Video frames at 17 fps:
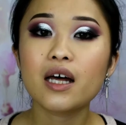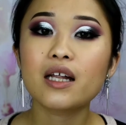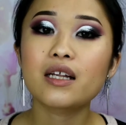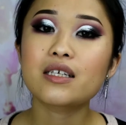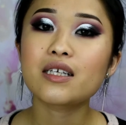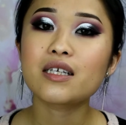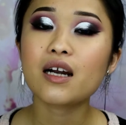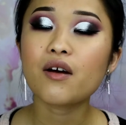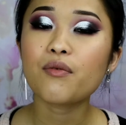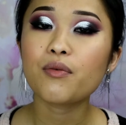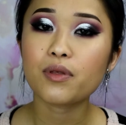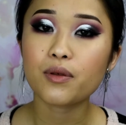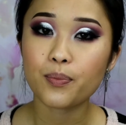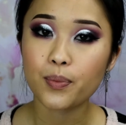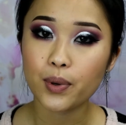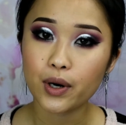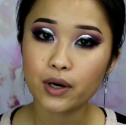Let's start off with
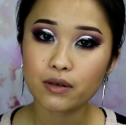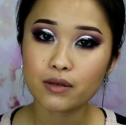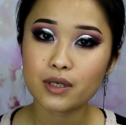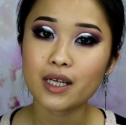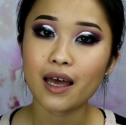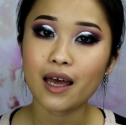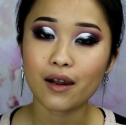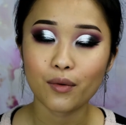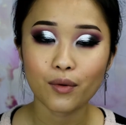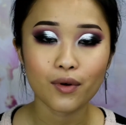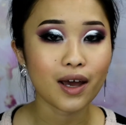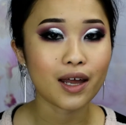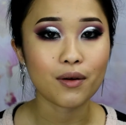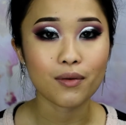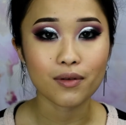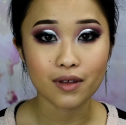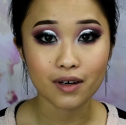the pros and then we'll
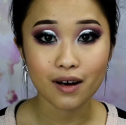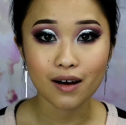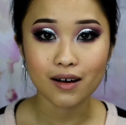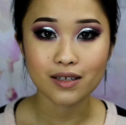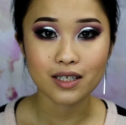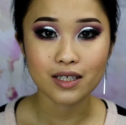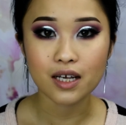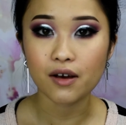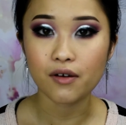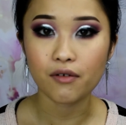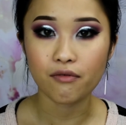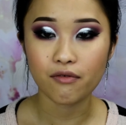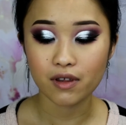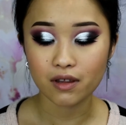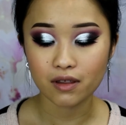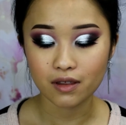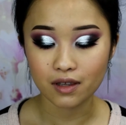end with the cons of
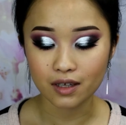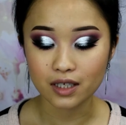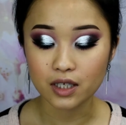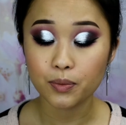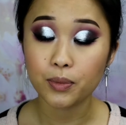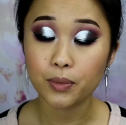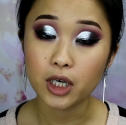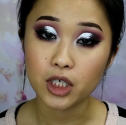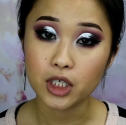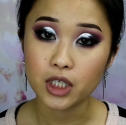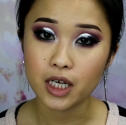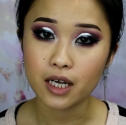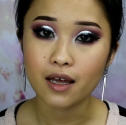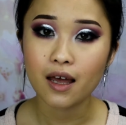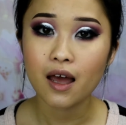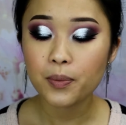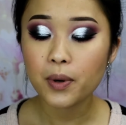this brush set.
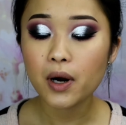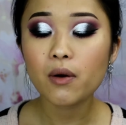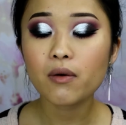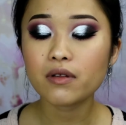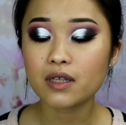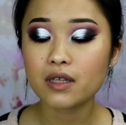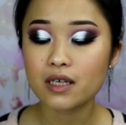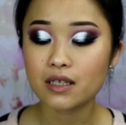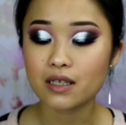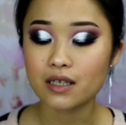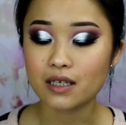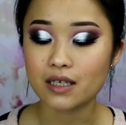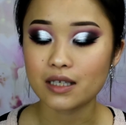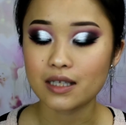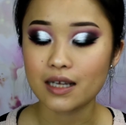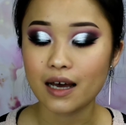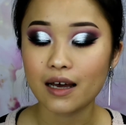The pro with this
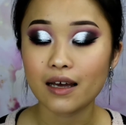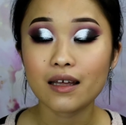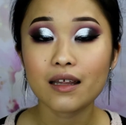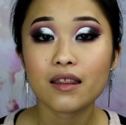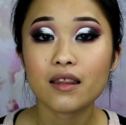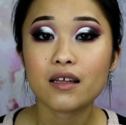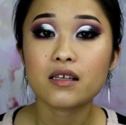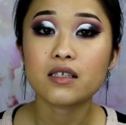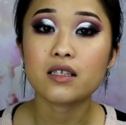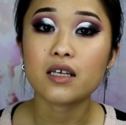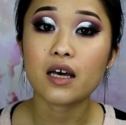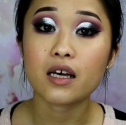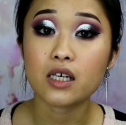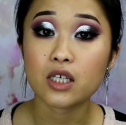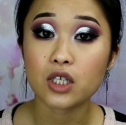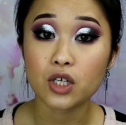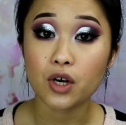is that this
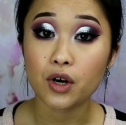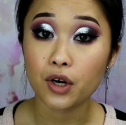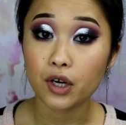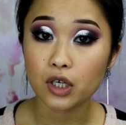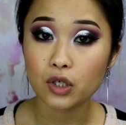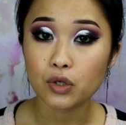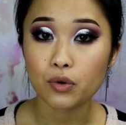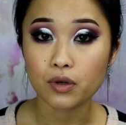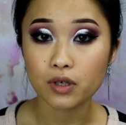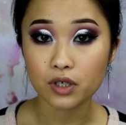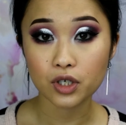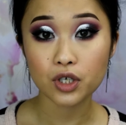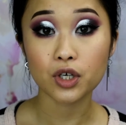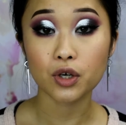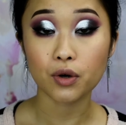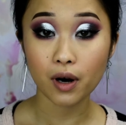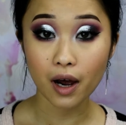set is targeted
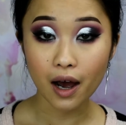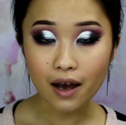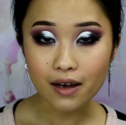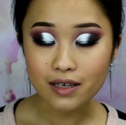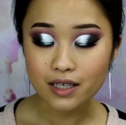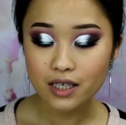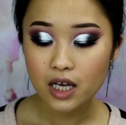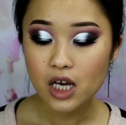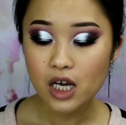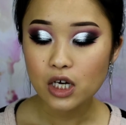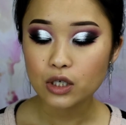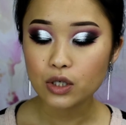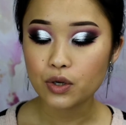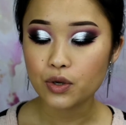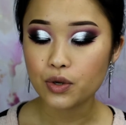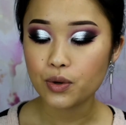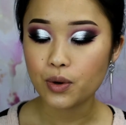towards your eyes,
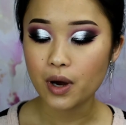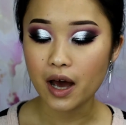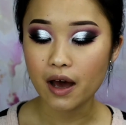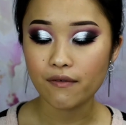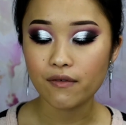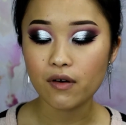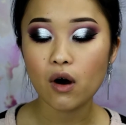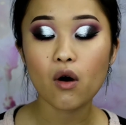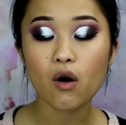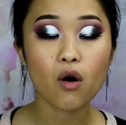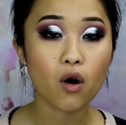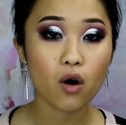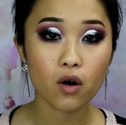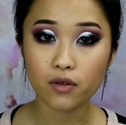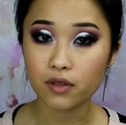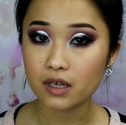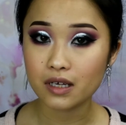so you have
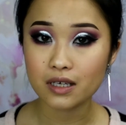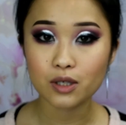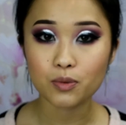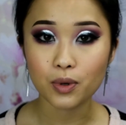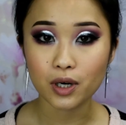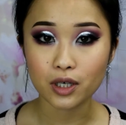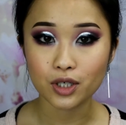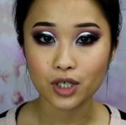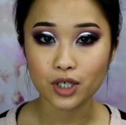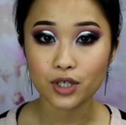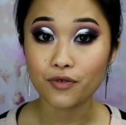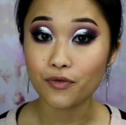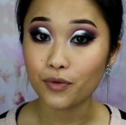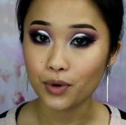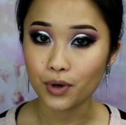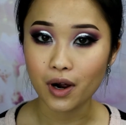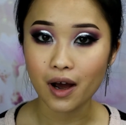all these brushes
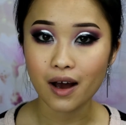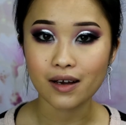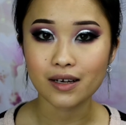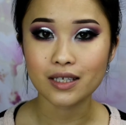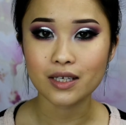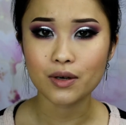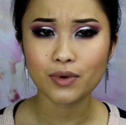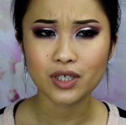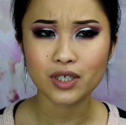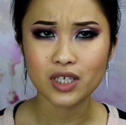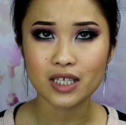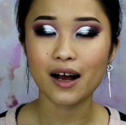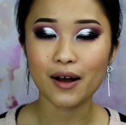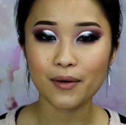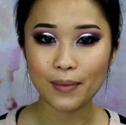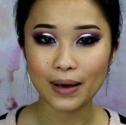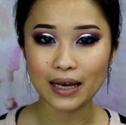for your eyes, which is
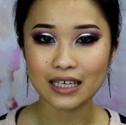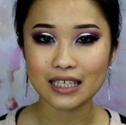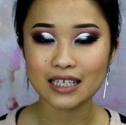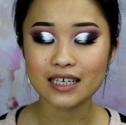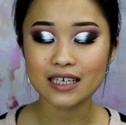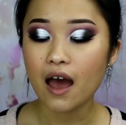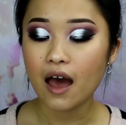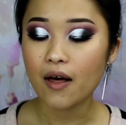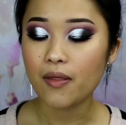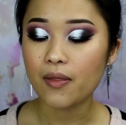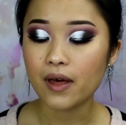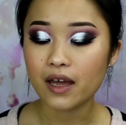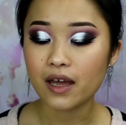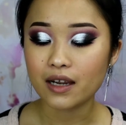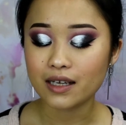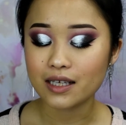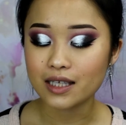amazing. And
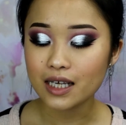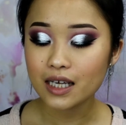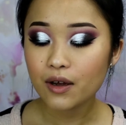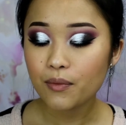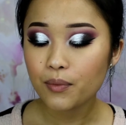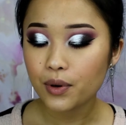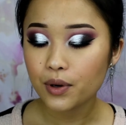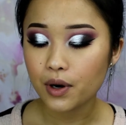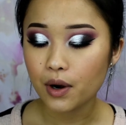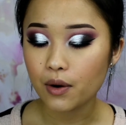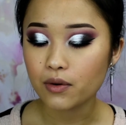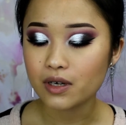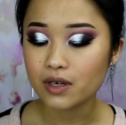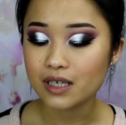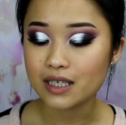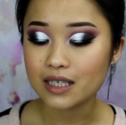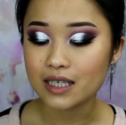then the second pro
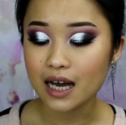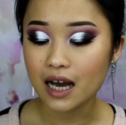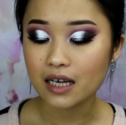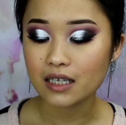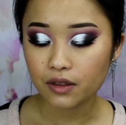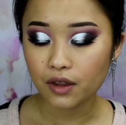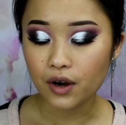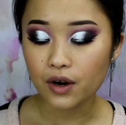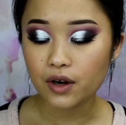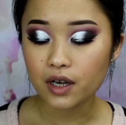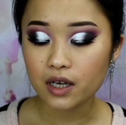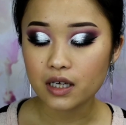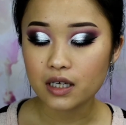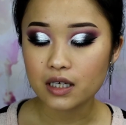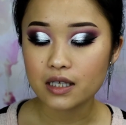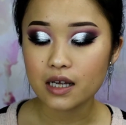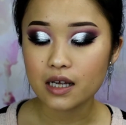is that there
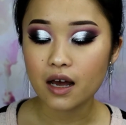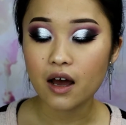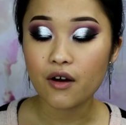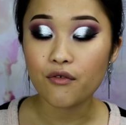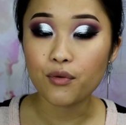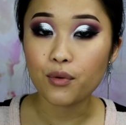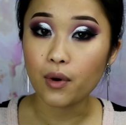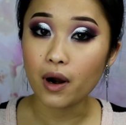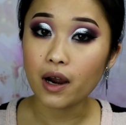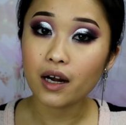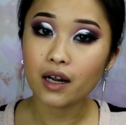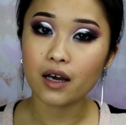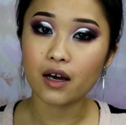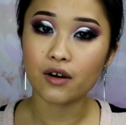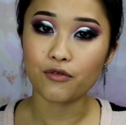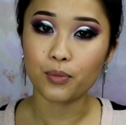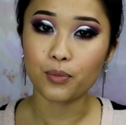is a variety
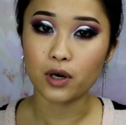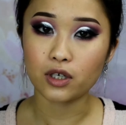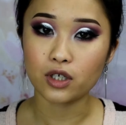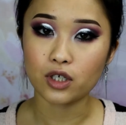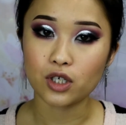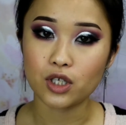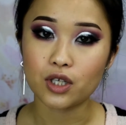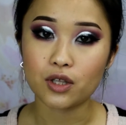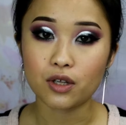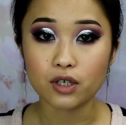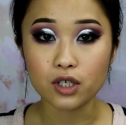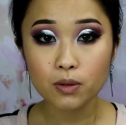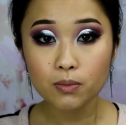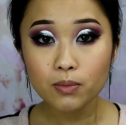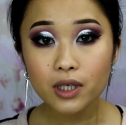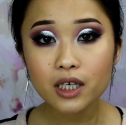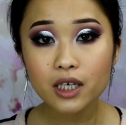of brushes.
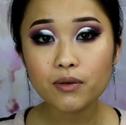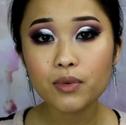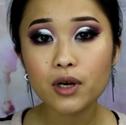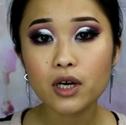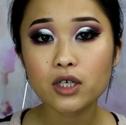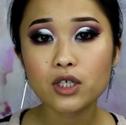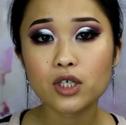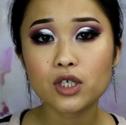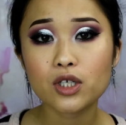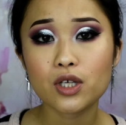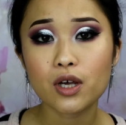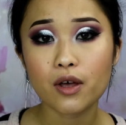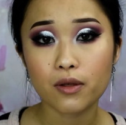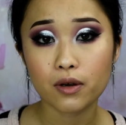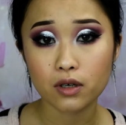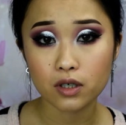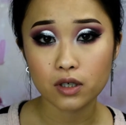There's blending brushes,
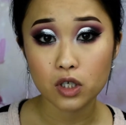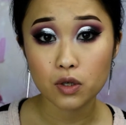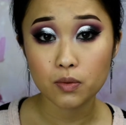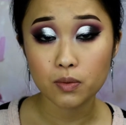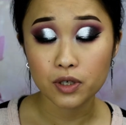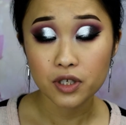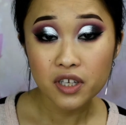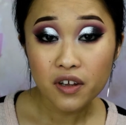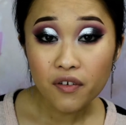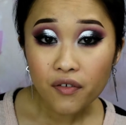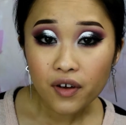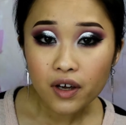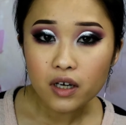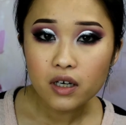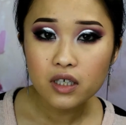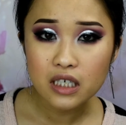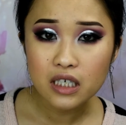there's
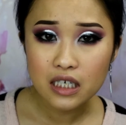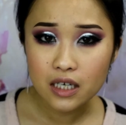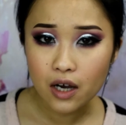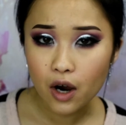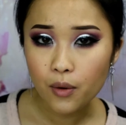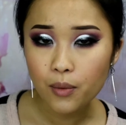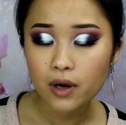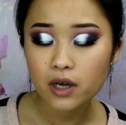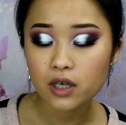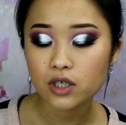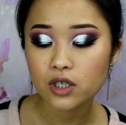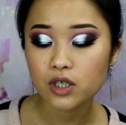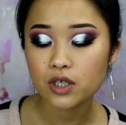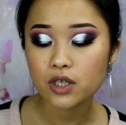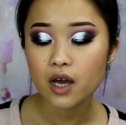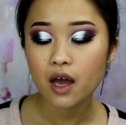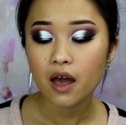specific detail
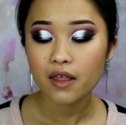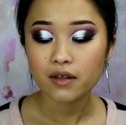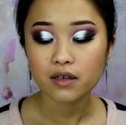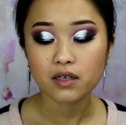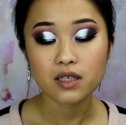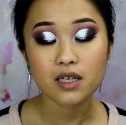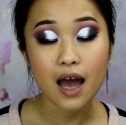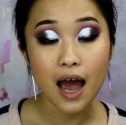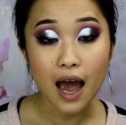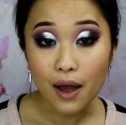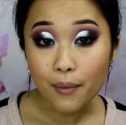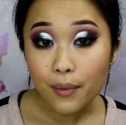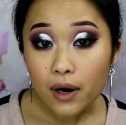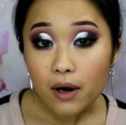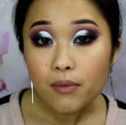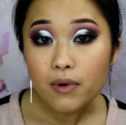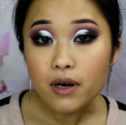brushes, there's
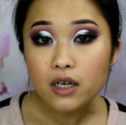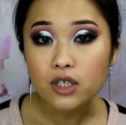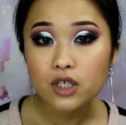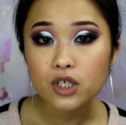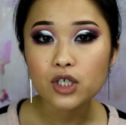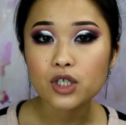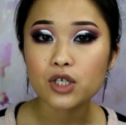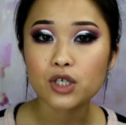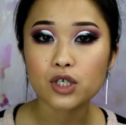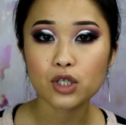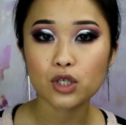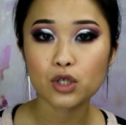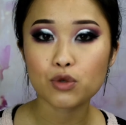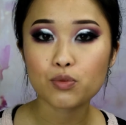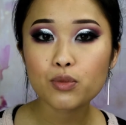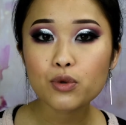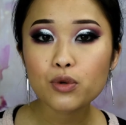eyebrow brushes, there's a
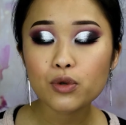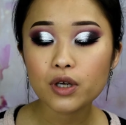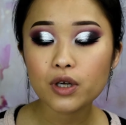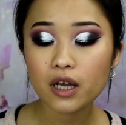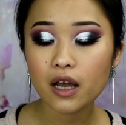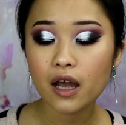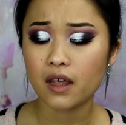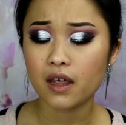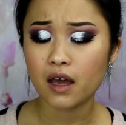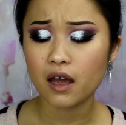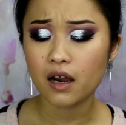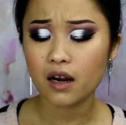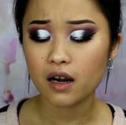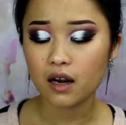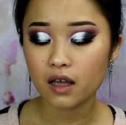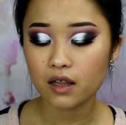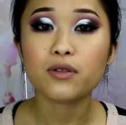spoolie. And
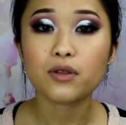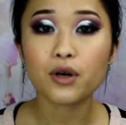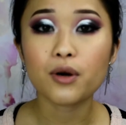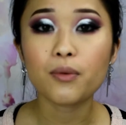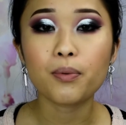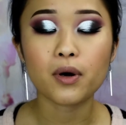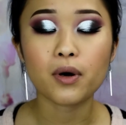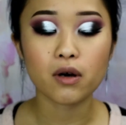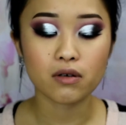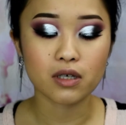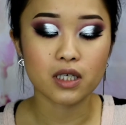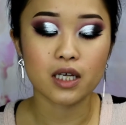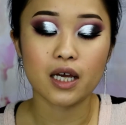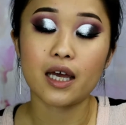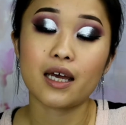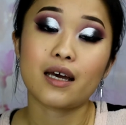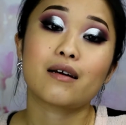then the third pro is
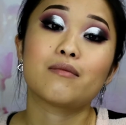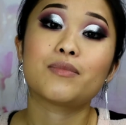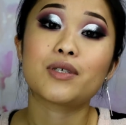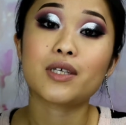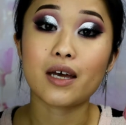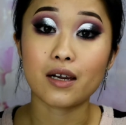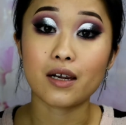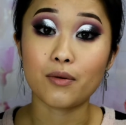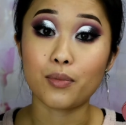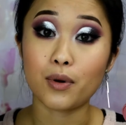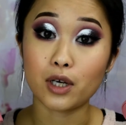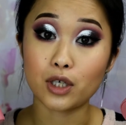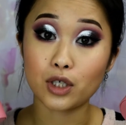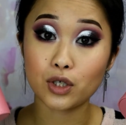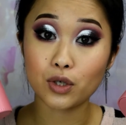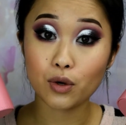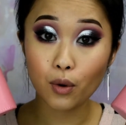that it comes in a
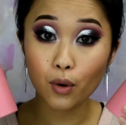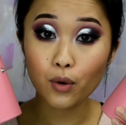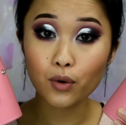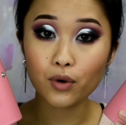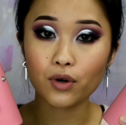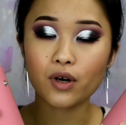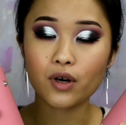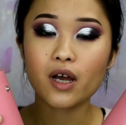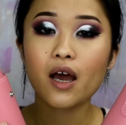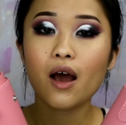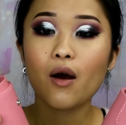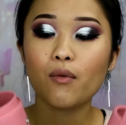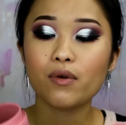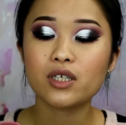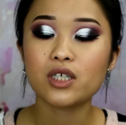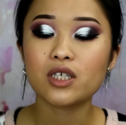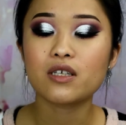brush holder,
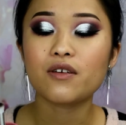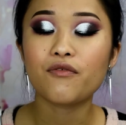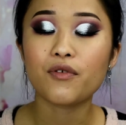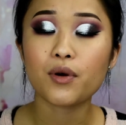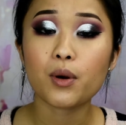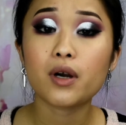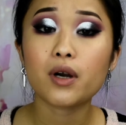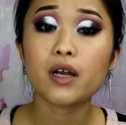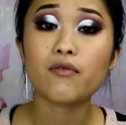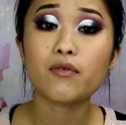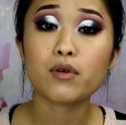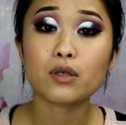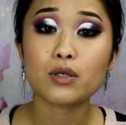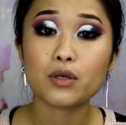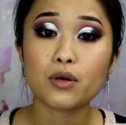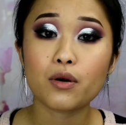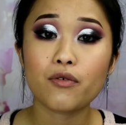which is very
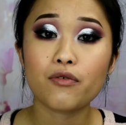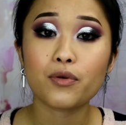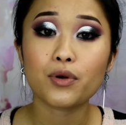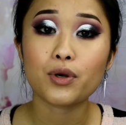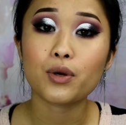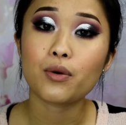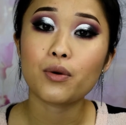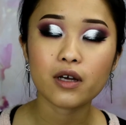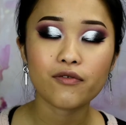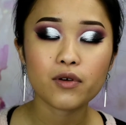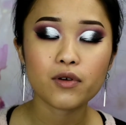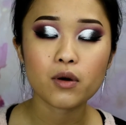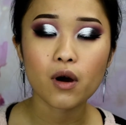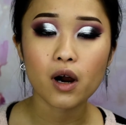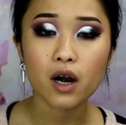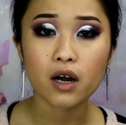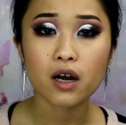versatile for you. If you
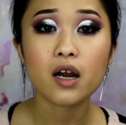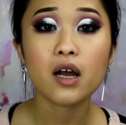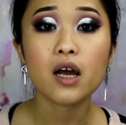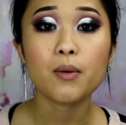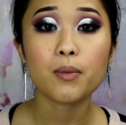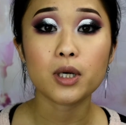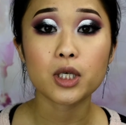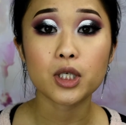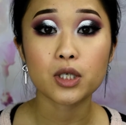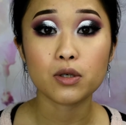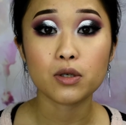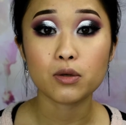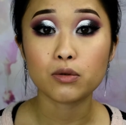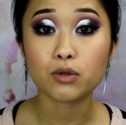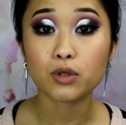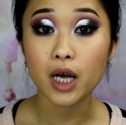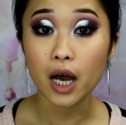are a person
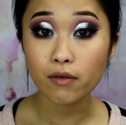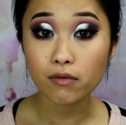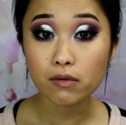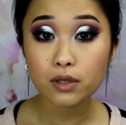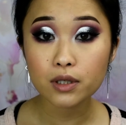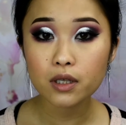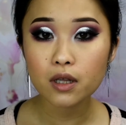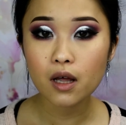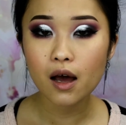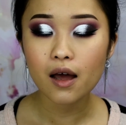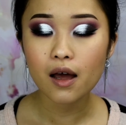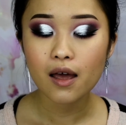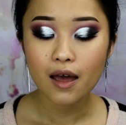who travels a lot,